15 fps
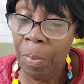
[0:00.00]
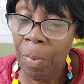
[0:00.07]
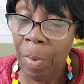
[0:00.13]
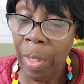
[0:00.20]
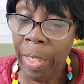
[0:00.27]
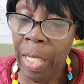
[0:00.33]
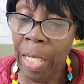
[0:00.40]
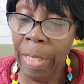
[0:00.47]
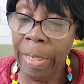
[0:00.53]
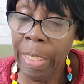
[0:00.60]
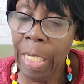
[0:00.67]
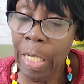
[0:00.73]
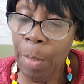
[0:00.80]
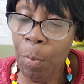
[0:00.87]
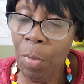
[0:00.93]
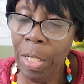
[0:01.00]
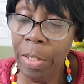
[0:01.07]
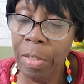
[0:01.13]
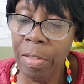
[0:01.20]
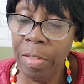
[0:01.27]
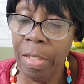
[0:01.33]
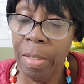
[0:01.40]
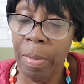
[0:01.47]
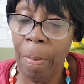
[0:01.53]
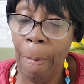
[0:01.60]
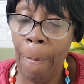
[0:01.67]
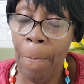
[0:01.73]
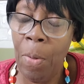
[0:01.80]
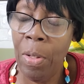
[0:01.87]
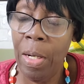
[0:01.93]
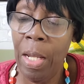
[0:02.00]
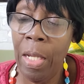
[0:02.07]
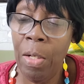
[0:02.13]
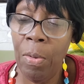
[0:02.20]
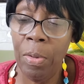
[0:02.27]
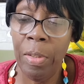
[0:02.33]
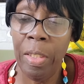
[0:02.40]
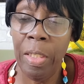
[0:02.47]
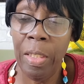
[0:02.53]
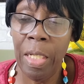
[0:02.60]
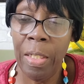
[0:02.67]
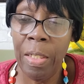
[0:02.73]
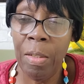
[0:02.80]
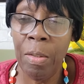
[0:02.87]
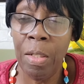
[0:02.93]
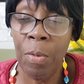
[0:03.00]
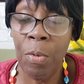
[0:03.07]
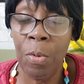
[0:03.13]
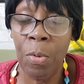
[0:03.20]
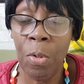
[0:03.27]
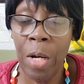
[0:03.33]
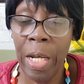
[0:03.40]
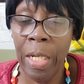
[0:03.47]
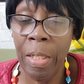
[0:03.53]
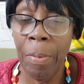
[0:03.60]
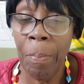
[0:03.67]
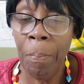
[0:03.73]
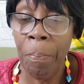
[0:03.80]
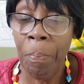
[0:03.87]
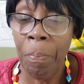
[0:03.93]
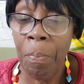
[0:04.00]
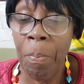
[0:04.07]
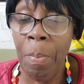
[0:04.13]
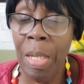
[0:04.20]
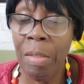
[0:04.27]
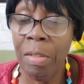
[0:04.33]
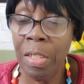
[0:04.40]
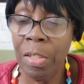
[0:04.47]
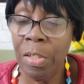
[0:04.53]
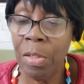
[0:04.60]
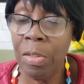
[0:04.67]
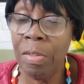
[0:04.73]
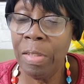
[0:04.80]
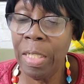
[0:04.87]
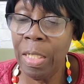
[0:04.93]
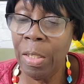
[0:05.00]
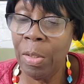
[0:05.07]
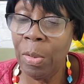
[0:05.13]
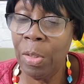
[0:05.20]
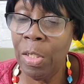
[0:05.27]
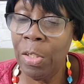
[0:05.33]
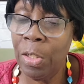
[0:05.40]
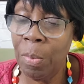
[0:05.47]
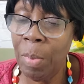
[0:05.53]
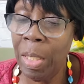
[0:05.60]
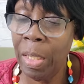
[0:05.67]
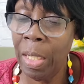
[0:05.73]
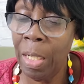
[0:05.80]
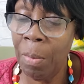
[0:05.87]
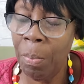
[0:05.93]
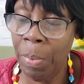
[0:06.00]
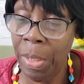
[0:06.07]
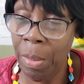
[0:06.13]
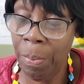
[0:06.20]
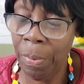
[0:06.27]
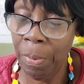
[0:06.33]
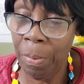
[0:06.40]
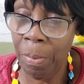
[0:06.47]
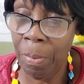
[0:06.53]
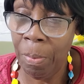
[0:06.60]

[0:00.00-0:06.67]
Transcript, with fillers: I can't tell him what to say, but I don't think that is the right message to send to the Jamaican people,